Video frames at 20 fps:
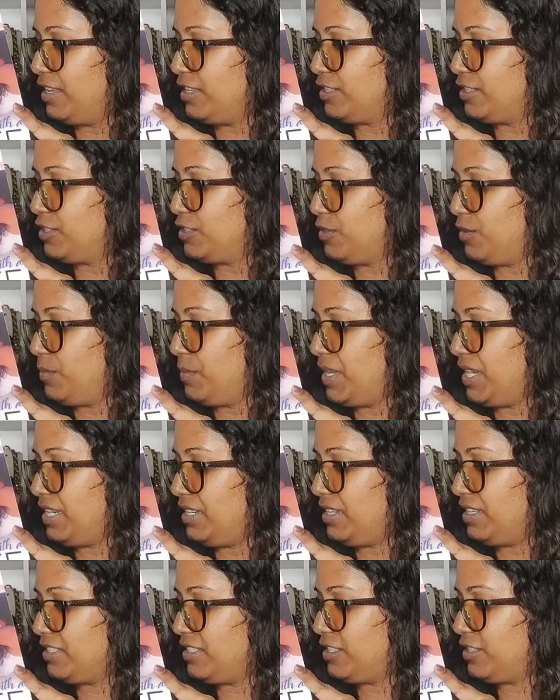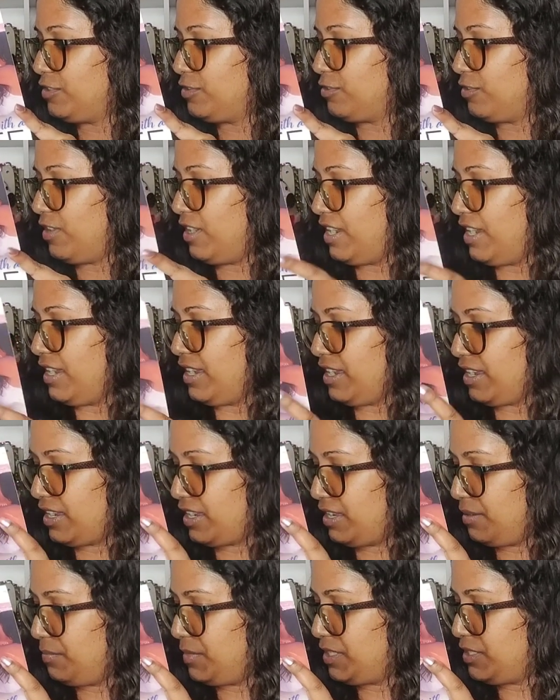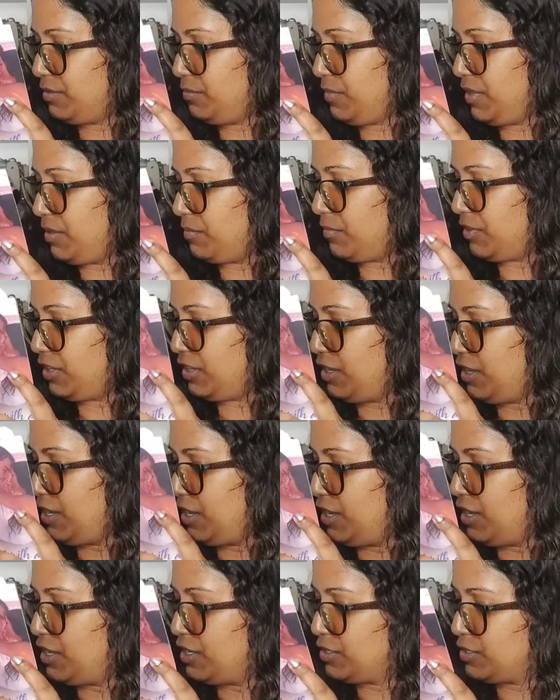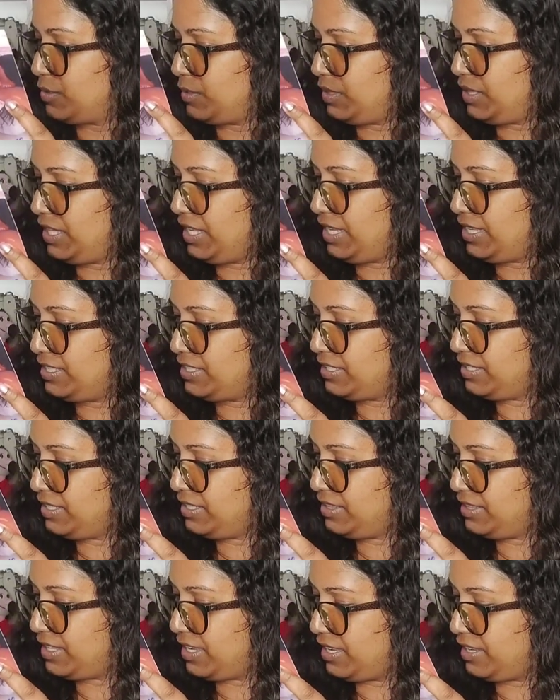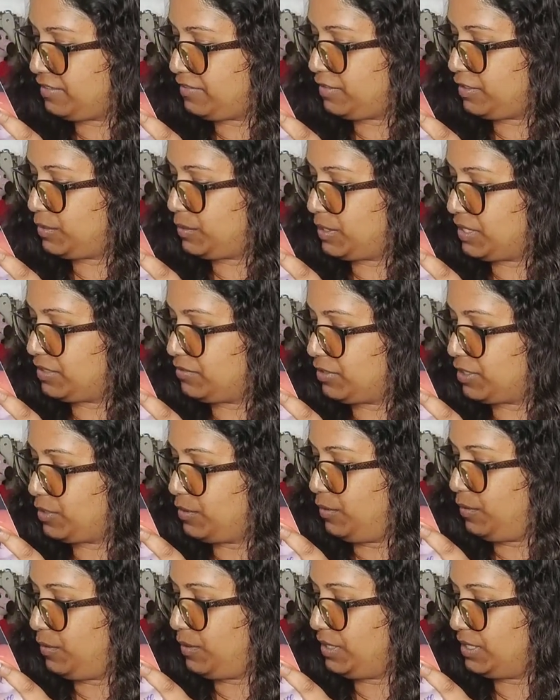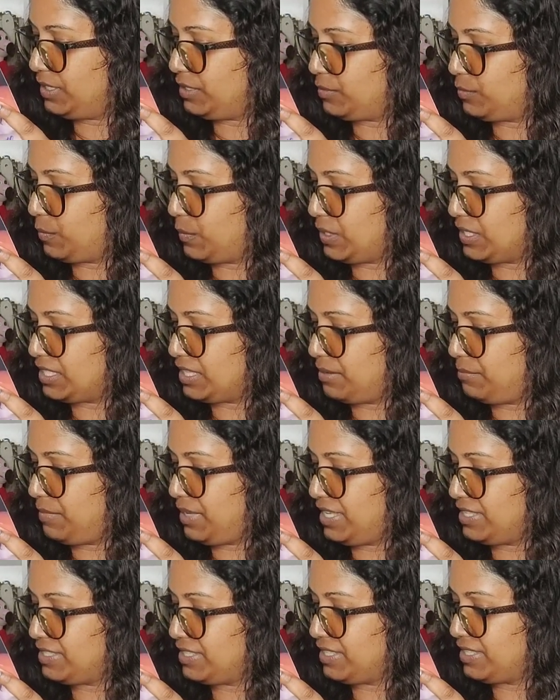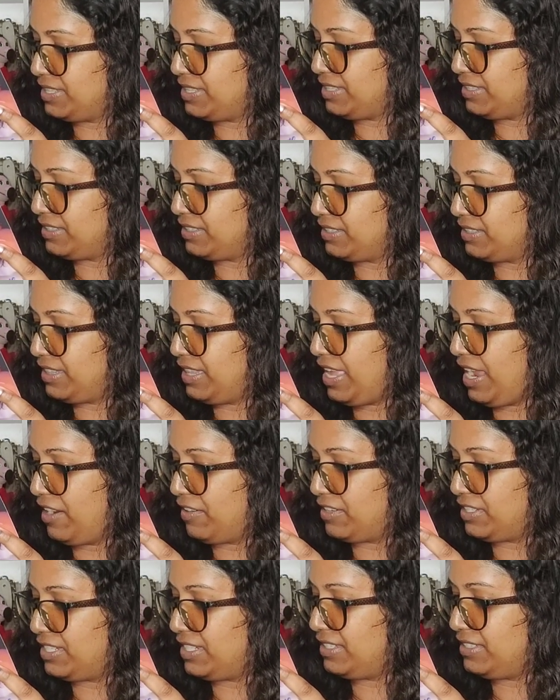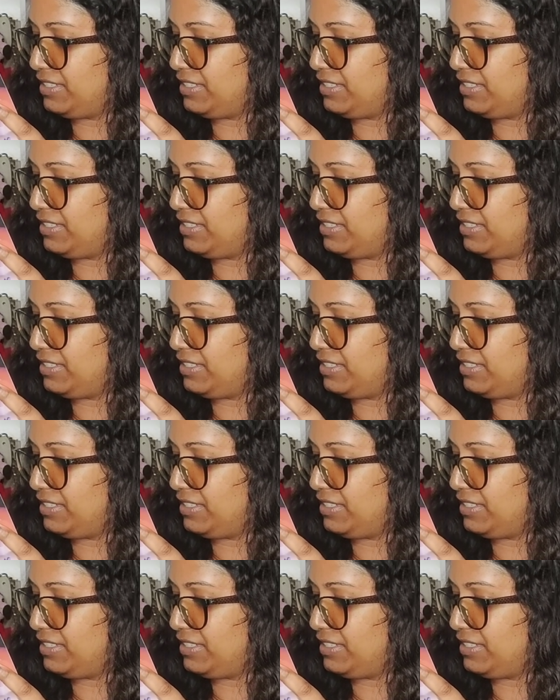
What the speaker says: So many things to try and commit to memory, so later in life you could recall it with amazing clarity